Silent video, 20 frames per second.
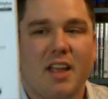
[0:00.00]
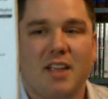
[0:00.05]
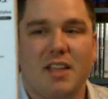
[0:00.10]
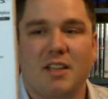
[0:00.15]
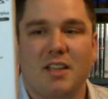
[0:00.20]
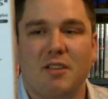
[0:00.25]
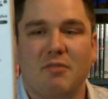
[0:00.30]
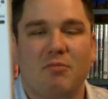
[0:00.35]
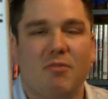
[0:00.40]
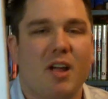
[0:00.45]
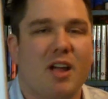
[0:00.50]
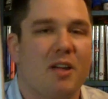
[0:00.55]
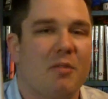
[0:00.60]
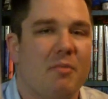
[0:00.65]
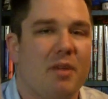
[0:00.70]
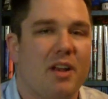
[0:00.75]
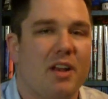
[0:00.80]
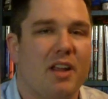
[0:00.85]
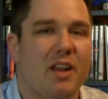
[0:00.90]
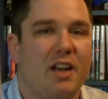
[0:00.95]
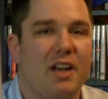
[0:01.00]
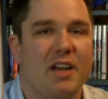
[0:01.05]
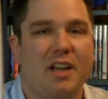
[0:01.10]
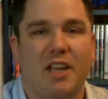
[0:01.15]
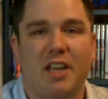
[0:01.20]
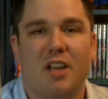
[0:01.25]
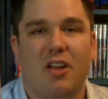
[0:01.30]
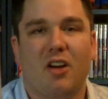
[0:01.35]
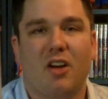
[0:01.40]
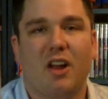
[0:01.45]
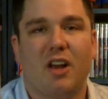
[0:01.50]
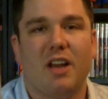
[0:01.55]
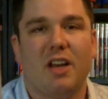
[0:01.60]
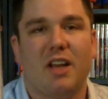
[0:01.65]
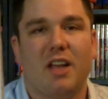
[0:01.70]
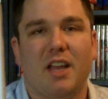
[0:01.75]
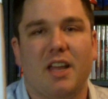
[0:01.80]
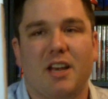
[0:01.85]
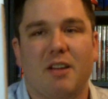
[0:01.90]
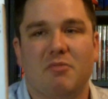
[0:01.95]
He recommended it, he got
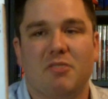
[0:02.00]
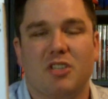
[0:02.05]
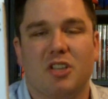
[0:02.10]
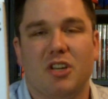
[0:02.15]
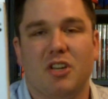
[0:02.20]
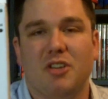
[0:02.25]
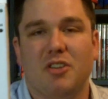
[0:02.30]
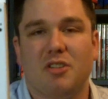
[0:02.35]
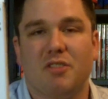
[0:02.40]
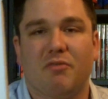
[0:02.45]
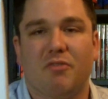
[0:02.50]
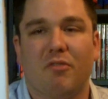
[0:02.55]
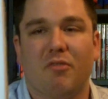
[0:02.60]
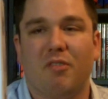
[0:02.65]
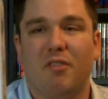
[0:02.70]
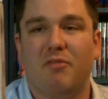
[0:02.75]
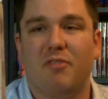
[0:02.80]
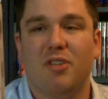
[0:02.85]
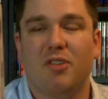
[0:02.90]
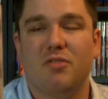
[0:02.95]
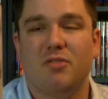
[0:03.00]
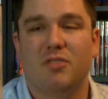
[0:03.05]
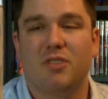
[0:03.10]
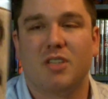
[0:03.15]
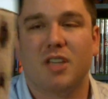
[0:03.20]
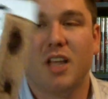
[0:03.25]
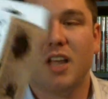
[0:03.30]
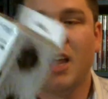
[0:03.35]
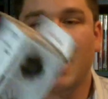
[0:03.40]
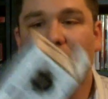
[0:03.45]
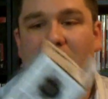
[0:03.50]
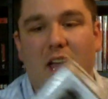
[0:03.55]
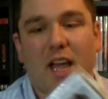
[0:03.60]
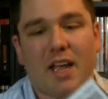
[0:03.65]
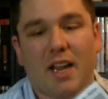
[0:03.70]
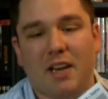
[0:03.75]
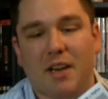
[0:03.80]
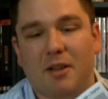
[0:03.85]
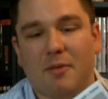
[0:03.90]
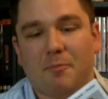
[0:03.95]
it, and he was going to use it for reviews.
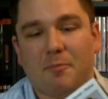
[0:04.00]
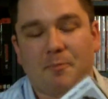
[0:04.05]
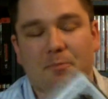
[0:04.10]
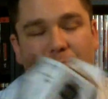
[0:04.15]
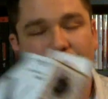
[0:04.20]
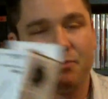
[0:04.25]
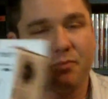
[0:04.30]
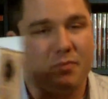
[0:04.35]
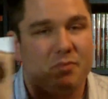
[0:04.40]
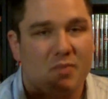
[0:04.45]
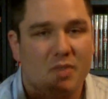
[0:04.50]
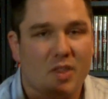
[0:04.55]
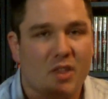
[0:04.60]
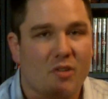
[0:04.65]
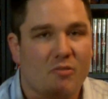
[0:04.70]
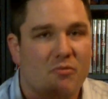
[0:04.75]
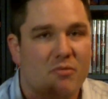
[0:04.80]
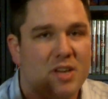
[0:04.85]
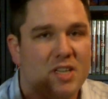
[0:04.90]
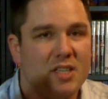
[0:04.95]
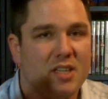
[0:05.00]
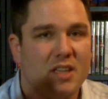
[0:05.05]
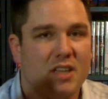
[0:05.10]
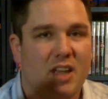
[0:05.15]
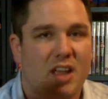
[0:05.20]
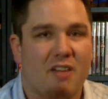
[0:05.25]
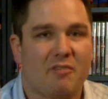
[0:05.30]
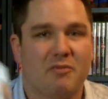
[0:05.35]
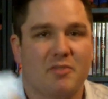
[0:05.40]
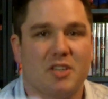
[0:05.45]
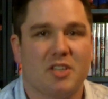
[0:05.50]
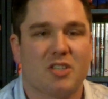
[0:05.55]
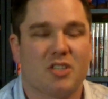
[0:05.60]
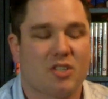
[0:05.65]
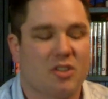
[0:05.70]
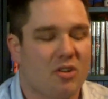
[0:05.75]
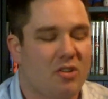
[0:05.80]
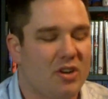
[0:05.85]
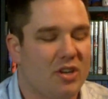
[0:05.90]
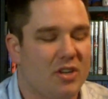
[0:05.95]
And recently I've
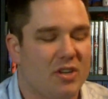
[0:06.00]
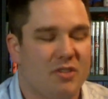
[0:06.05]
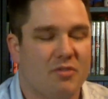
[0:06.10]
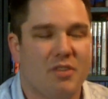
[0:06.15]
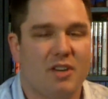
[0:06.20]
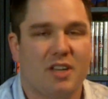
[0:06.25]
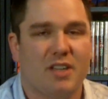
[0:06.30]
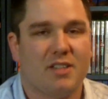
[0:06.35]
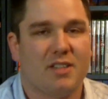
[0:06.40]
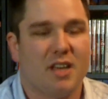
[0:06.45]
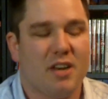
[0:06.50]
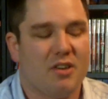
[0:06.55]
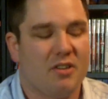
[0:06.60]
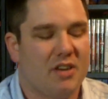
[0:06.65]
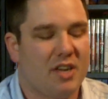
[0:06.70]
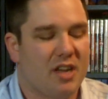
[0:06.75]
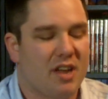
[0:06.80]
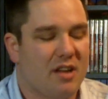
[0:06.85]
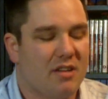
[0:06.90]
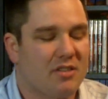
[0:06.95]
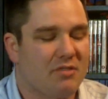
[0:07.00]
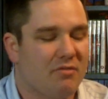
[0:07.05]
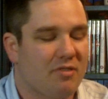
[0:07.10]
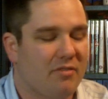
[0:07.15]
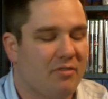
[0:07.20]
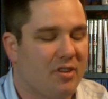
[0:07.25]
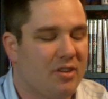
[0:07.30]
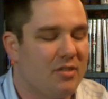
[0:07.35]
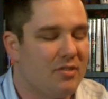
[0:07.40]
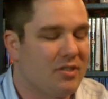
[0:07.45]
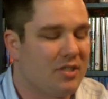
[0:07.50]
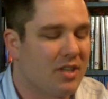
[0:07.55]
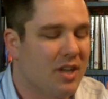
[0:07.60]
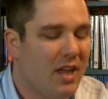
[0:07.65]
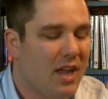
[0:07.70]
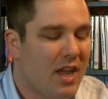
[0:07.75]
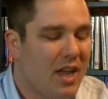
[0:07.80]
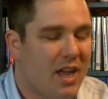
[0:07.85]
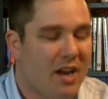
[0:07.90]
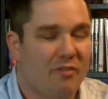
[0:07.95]
just started doing Nintendo DS reviews.
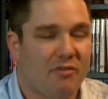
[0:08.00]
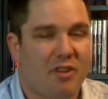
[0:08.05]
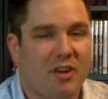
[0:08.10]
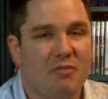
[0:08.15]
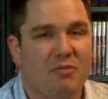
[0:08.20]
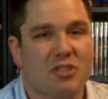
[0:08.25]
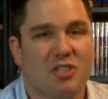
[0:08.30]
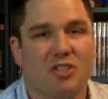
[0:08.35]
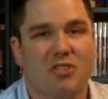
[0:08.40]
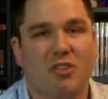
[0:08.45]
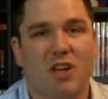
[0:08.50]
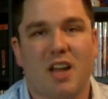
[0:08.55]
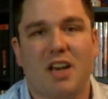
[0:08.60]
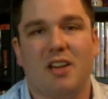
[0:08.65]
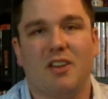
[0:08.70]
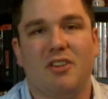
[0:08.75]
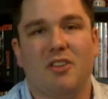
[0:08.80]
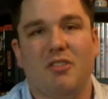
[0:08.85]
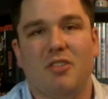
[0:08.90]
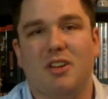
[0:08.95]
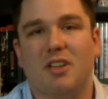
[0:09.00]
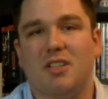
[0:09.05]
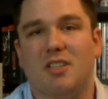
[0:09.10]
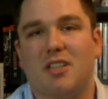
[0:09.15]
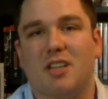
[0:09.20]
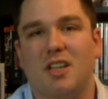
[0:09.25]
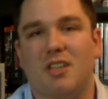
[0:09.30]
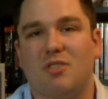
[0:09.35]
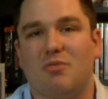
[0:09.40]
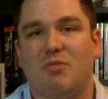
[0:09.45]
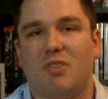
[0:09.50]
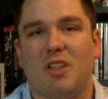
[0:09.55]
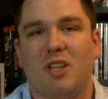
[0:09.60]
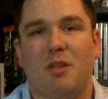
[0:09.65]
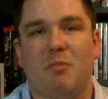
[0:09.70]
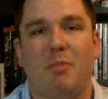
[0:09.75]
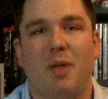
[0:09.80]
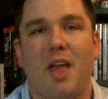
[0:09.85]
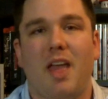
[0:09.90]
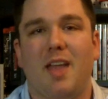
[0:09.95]
And if anyone's tried to do it, it's it's
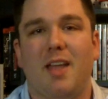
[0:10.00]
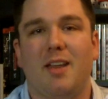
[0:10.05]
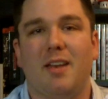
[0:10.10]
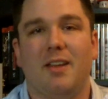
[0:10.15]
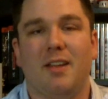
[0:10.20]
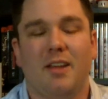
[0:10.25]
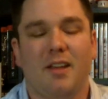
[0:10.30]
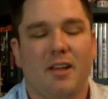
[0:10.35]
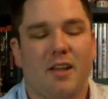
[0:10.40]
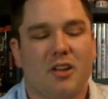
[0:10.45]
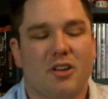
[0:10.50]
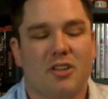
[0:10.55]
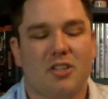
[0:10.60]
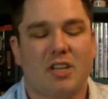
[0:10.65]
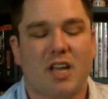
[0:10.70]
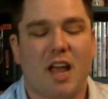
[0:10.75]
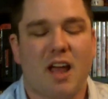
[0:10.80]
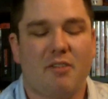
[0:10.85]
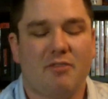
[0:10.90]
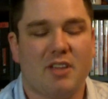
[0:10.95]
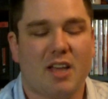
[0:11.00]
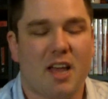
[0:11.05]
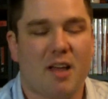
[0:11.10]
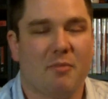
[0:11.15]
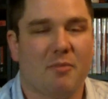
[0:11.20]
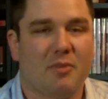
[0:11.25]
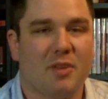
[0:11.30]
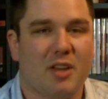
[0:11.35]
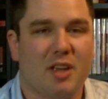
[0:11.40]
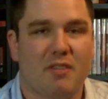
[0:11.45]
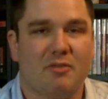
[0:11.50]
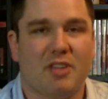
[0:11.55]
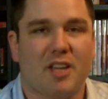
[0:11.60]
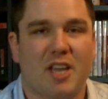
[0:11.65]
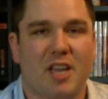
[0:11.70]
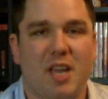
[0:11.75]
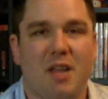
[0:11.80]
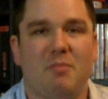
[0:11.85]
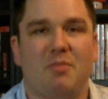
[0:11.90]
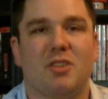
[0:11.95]
really a pain because you have to have you have
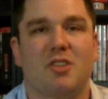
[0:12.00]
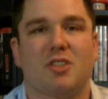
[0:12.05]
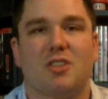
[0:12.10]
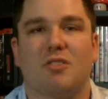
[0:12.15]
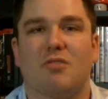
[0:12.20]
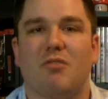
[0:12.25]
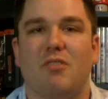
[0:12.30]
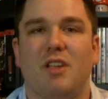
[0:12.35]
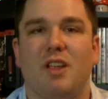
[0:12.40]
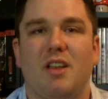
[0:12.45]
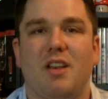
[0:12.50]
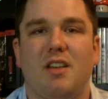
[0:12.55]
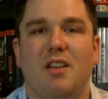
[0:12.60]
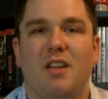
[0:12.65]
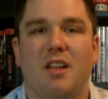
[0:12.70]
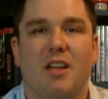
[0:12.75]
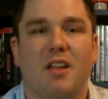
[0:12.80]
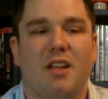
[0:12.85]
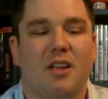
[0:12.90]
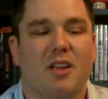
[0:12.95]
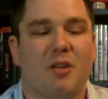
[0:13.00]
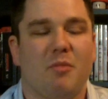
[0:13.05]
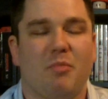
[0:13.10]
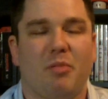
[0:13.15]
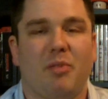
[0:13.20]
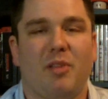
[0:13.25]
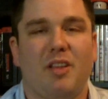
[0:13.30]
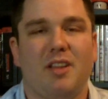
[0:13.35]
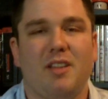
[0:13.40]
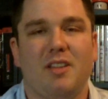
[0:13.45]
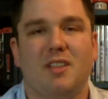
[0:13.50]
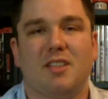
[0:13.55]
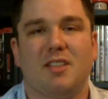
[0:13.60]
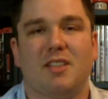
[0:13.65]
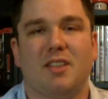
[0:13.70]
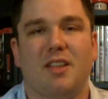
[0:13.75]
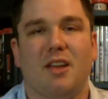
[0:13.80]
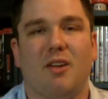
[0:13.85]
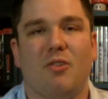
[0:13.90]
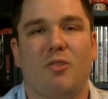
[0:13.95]
to keep the screen completely
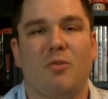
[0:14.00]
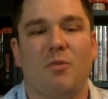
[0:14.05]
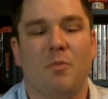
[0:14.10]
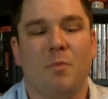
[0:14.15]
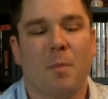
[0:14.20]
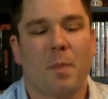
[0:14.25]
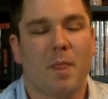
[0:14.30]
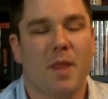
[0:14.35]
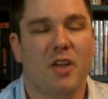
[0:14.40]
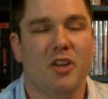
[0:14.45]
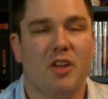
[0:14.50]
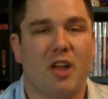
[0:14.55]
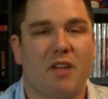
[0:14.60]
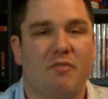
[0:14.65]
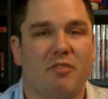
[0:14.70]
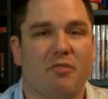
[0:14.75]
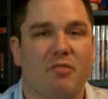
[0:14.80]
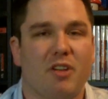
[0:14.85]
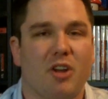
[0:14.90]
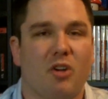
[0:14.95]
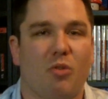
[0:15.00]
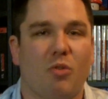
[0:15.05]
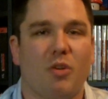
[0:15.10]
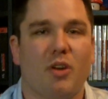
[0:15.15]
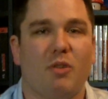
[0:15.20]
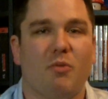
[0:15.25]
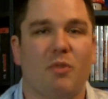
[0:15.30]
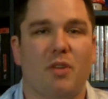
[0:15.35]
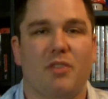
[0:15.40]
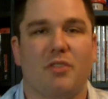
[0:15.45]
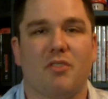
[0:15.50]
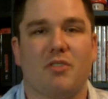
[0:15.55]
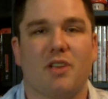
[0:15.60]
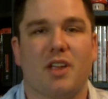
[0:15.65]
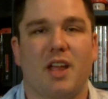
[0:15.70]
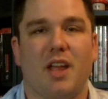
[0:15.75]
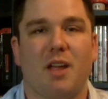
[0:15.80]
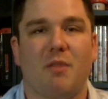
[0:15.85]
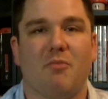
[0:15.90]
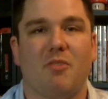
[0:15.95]
still and you have to record it with your
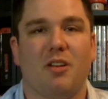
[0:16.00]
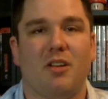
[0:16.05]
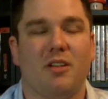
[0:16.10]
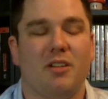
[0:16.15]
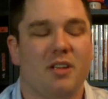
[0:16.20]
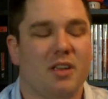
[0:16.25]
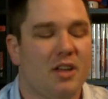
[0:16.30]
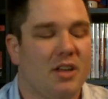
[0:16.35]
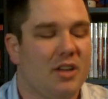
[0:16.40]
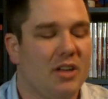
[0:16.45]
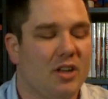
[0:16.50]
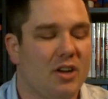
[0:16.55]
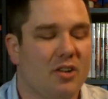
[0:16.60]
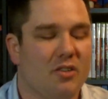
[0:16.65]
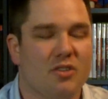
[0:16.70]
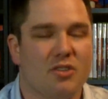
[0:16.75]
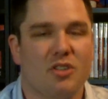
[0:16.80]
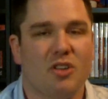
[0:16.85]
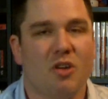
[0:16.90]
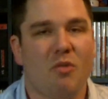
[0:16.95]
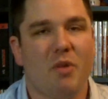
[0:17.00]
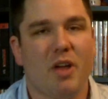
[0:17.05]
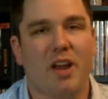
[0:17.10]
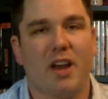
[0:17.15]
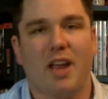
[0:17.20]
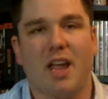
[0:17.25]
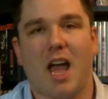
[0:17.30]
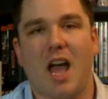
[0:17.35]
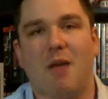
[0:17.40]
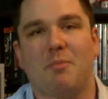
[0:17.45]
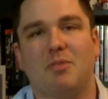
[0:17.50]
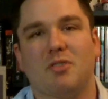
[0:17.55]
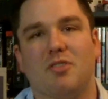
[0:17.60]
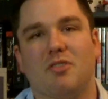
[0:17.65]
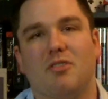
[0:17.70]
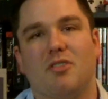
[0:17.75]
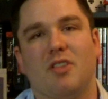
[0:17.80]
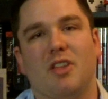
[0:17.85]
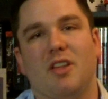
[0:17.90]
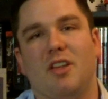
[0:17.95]
camera. You know, there's no way to
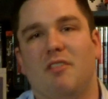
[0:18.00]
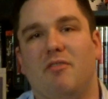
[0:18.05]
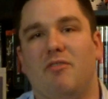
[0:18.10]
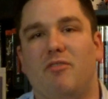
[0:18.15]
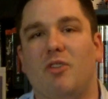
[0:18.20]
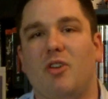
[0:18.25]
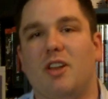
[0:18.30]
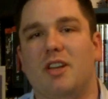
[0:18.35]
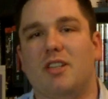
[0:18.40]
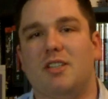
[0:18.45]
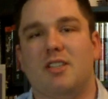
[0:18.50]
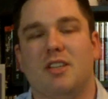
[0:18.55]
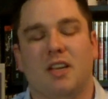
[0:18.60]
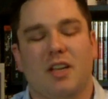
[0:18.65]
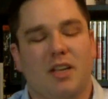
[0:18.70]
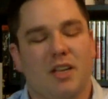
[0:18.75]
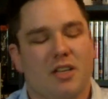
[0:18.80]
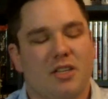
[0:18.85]
capture the footage.